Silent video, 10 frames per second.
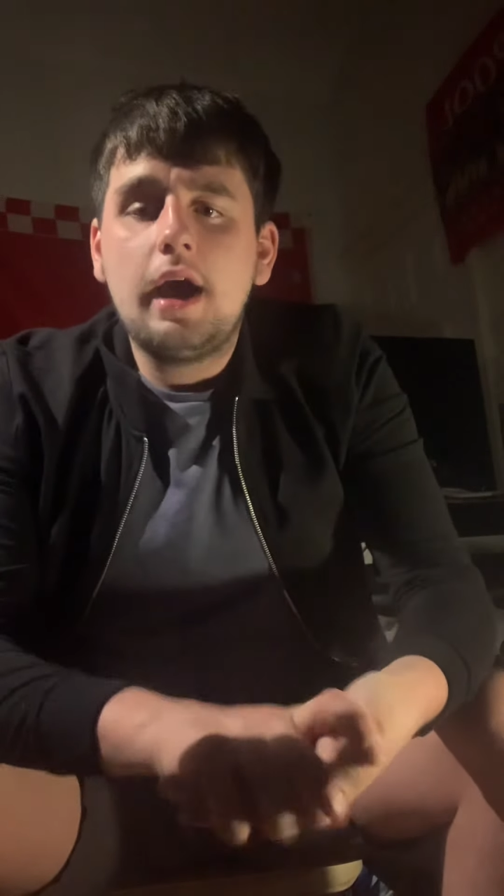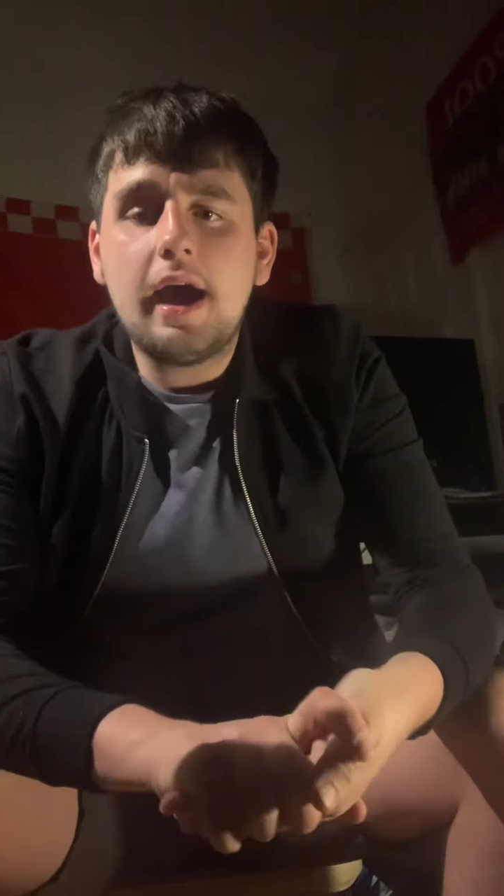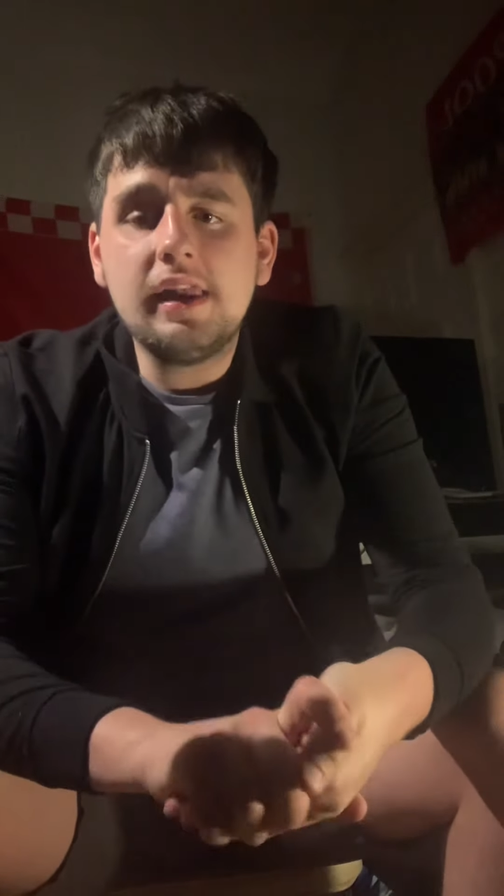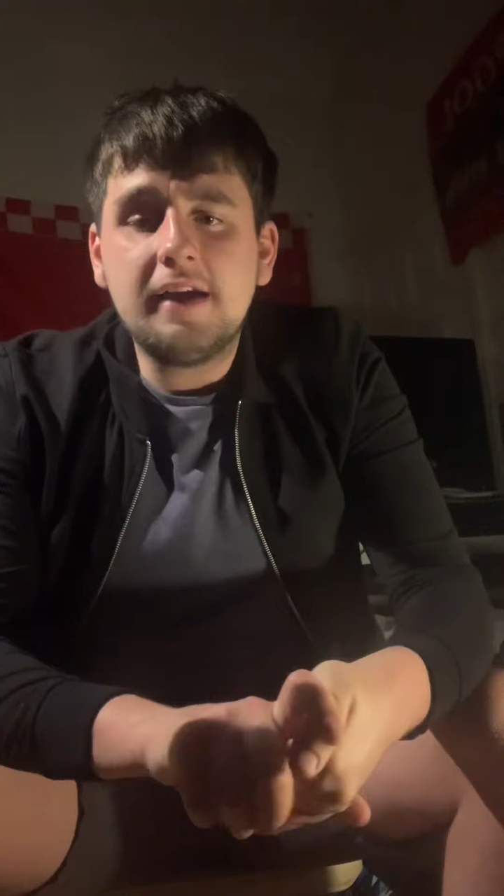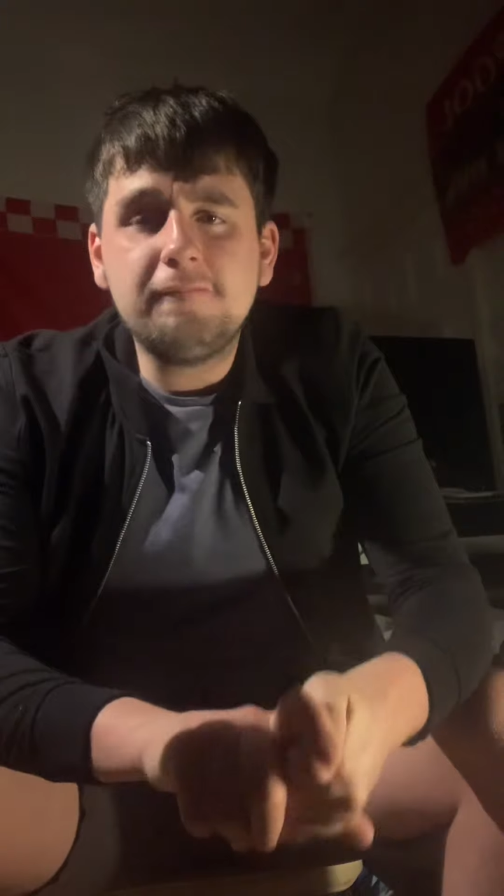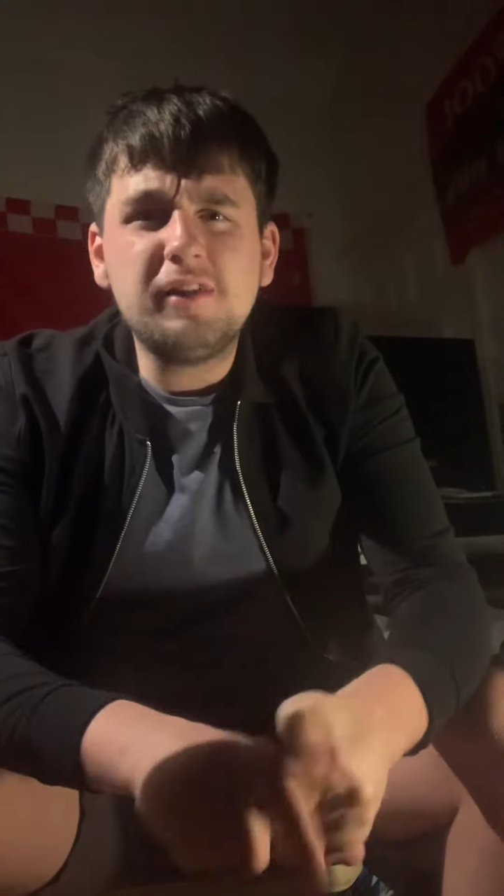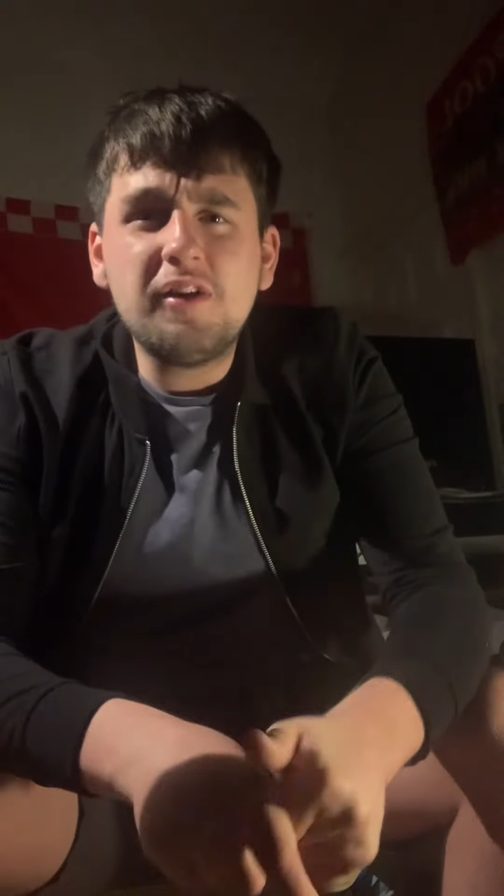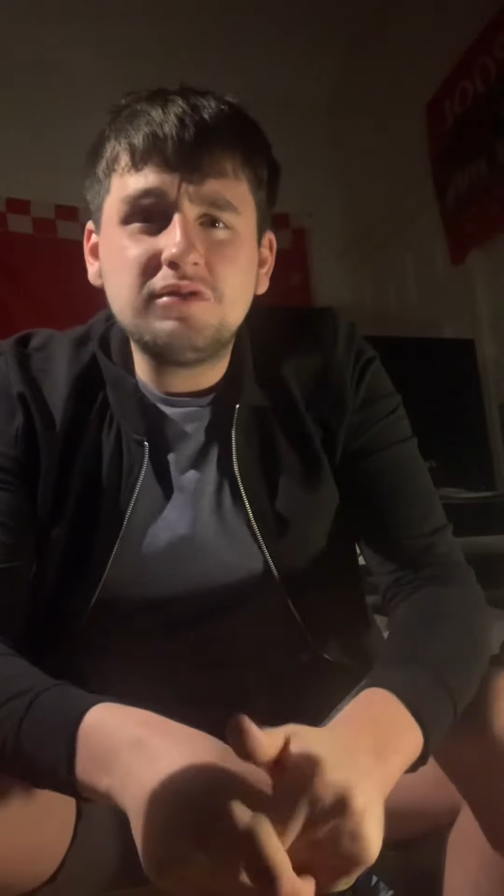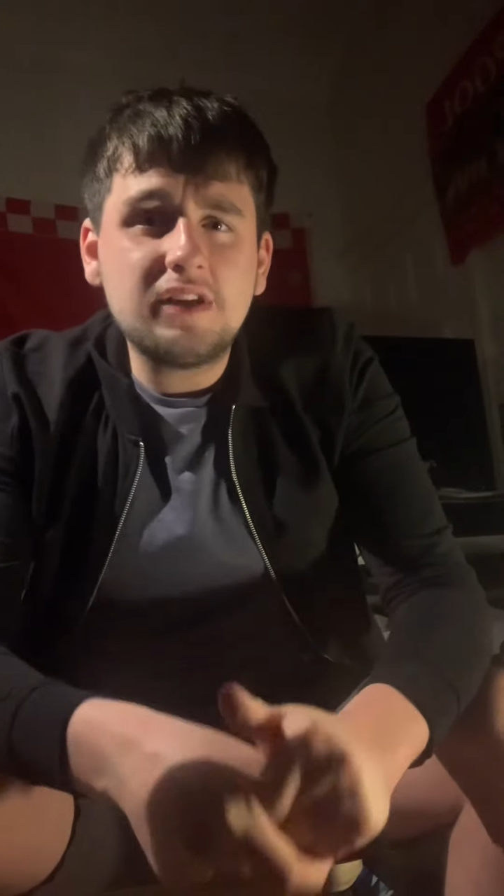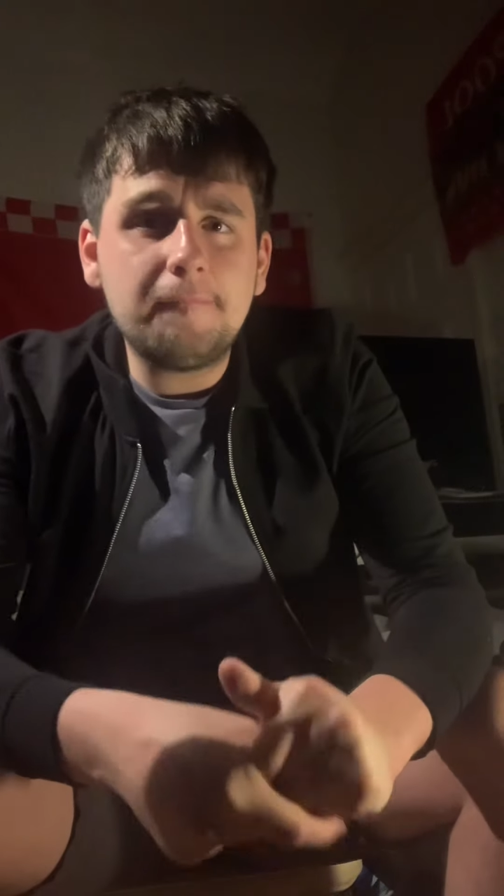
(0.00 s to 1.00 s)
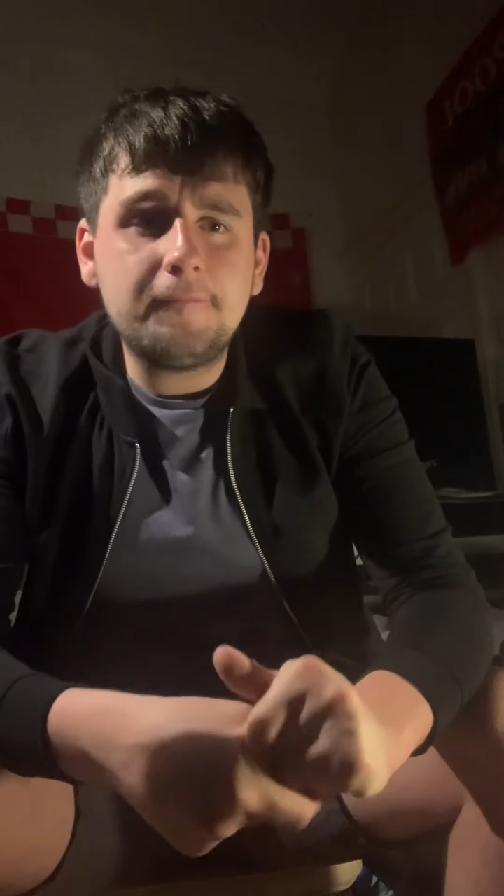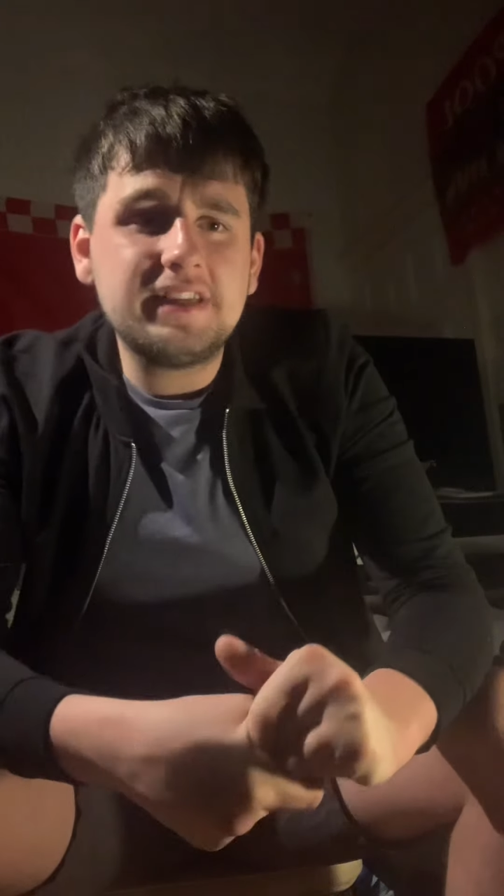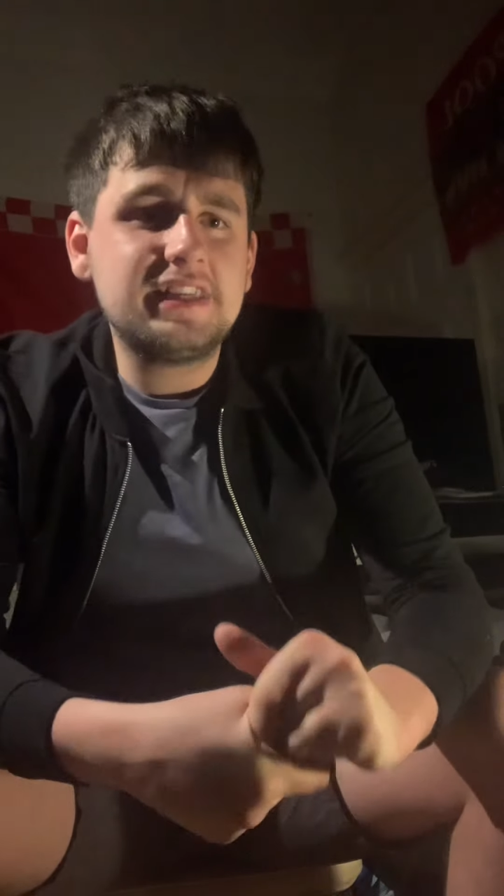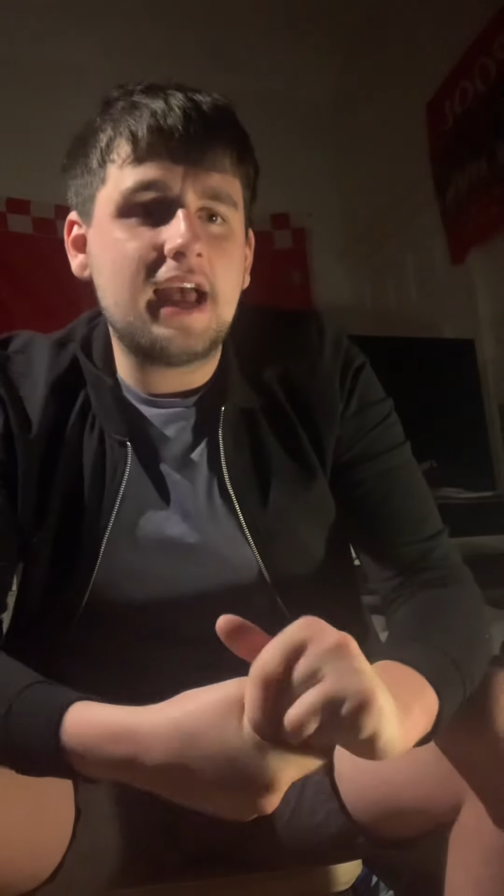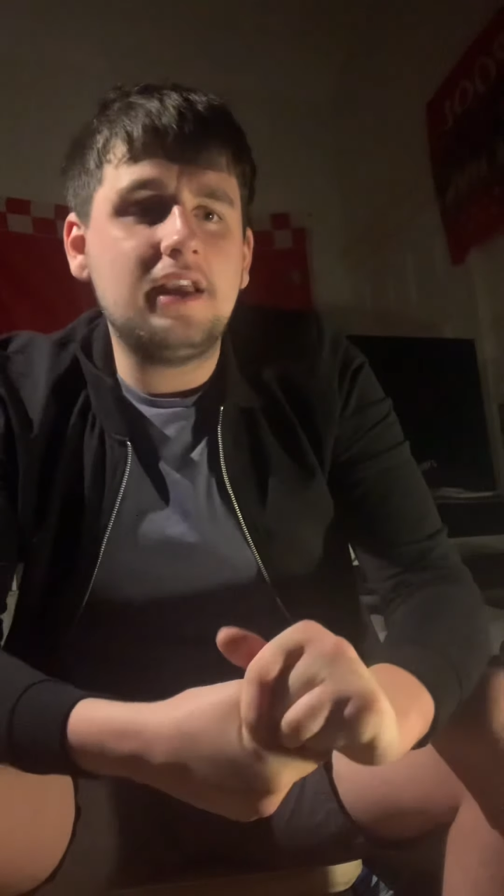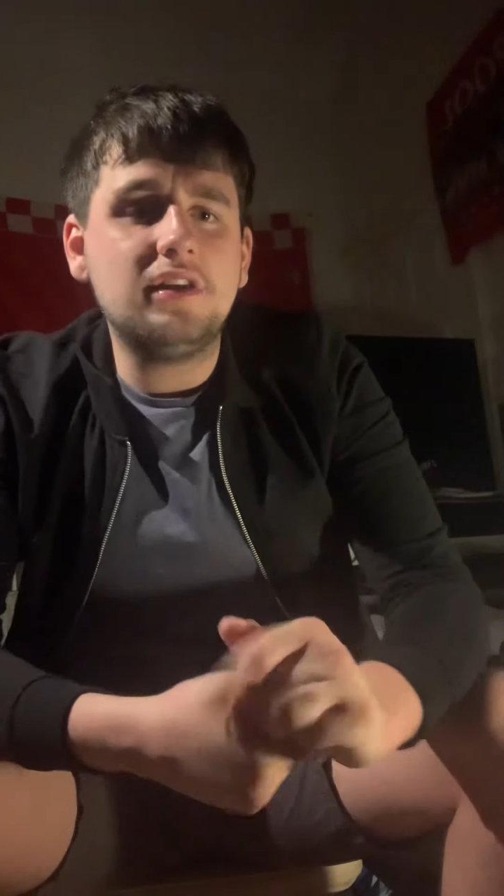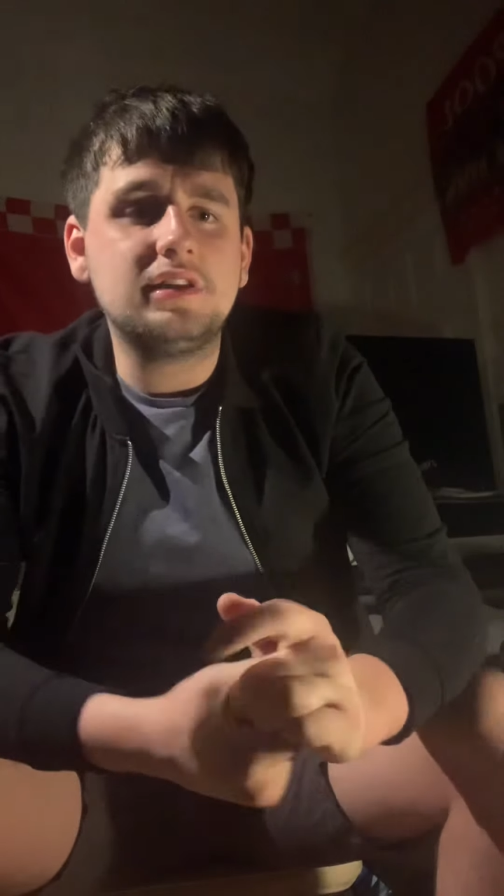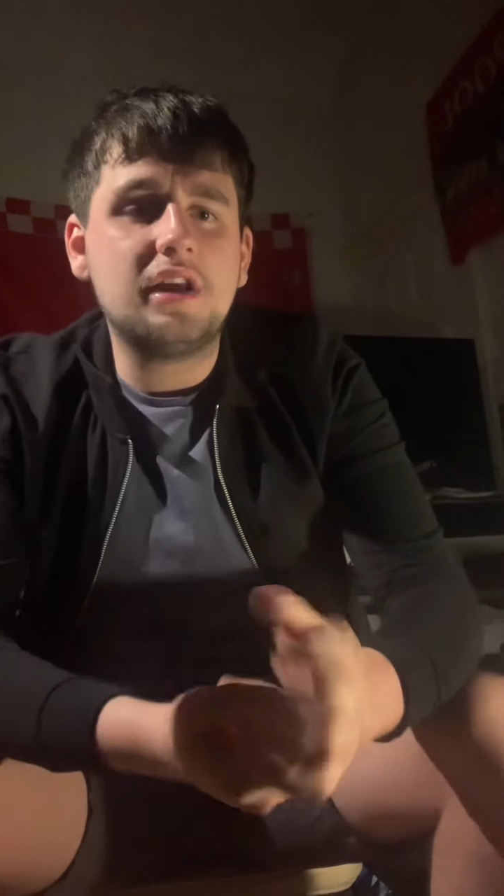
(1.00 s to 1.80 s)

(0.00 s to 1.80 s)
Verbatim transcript: I'll have loads on for sale,